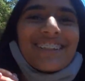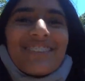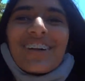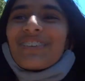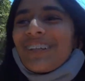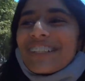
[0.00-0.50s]

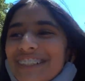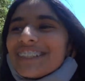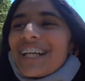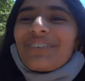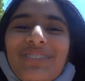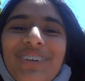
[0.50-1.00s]
We're officially
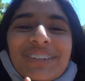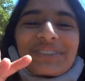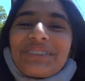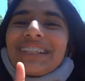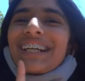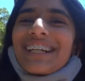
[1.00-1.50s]
done with
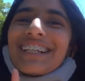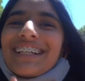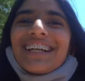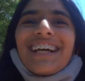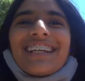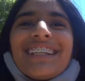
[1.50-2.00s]
freshman year.
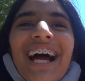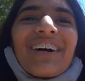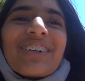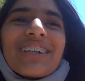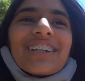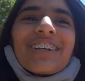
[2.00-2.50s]
Now
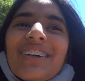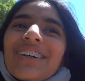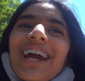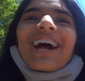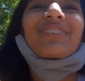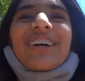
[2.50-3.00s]
we're gonna go to
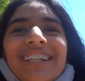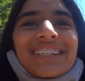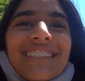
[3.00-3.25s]
the cafe.